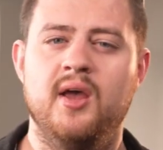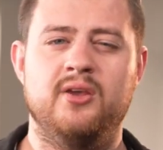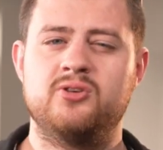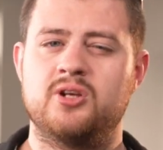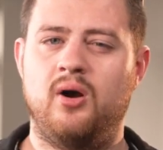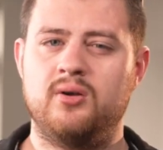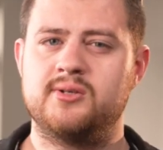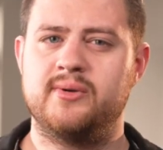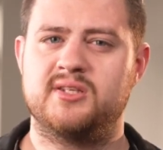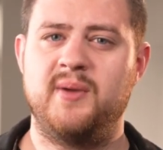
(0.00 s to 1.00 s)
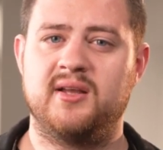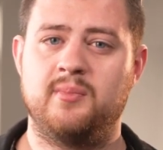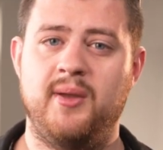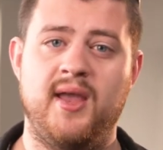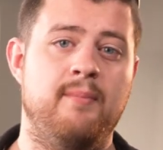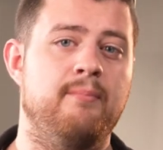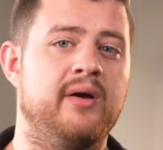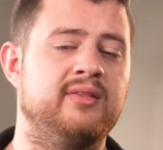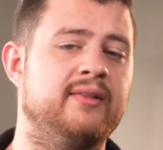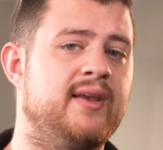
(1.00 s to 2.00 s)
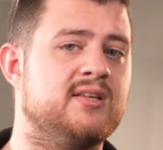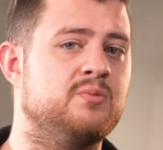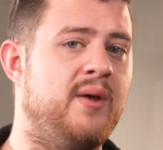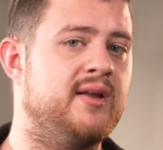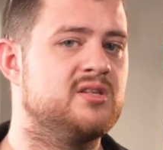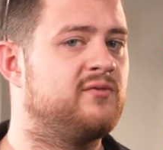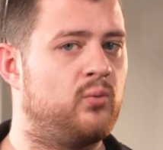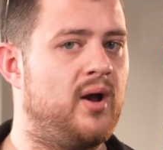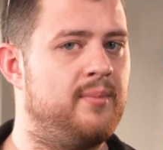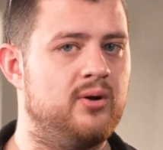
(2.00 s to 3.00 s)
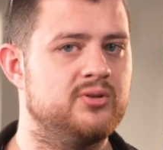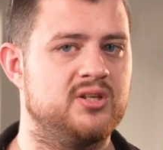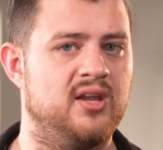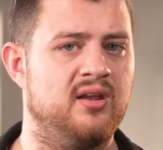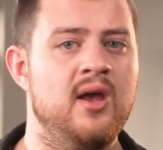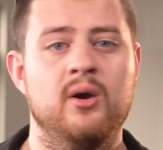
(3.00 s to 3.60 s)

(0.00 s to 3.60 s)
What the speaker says: You should also expect to pay a monthly expense for web hosting,